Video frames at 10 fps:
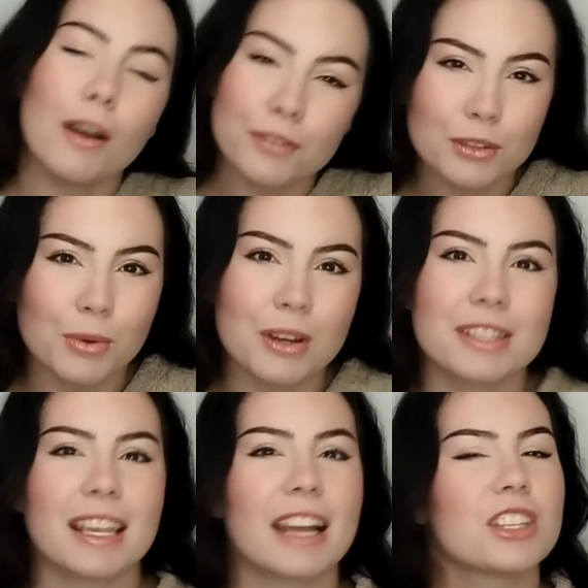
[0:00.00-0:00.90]

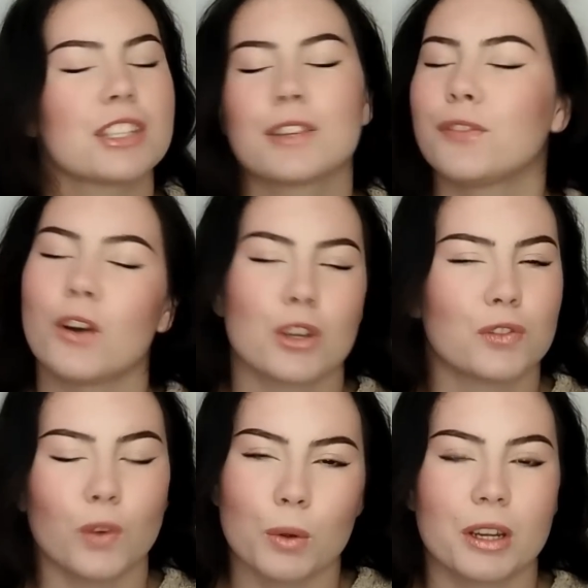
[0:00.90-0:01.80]
afterwards and just
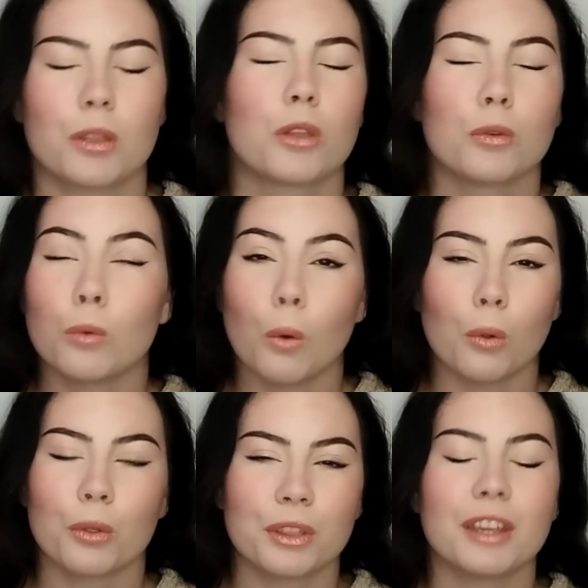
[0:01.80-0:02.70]
fast forwarded through
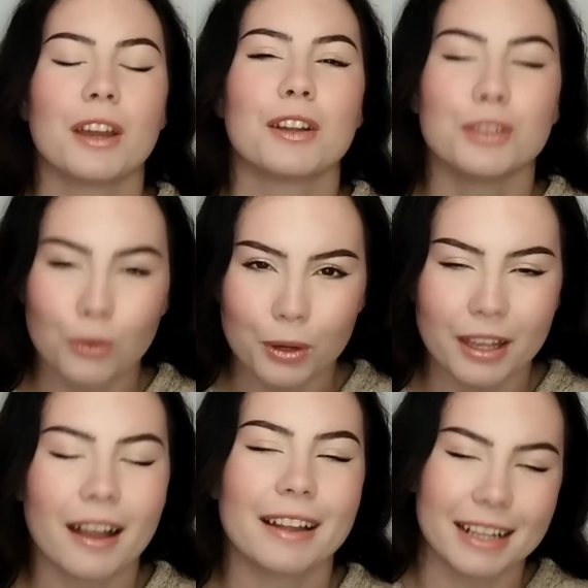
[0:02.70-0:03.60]
all the
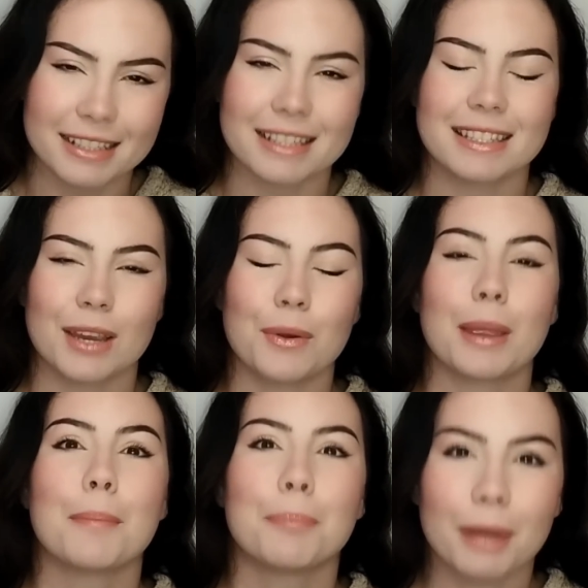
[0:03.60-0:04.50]
annoying
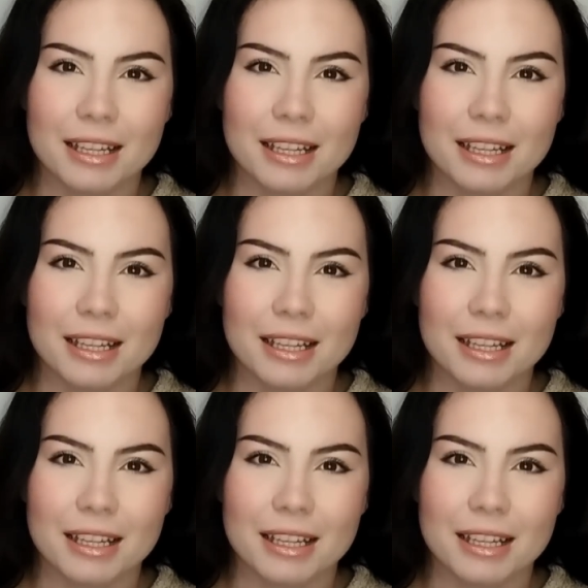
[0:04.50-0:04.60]
unnecessary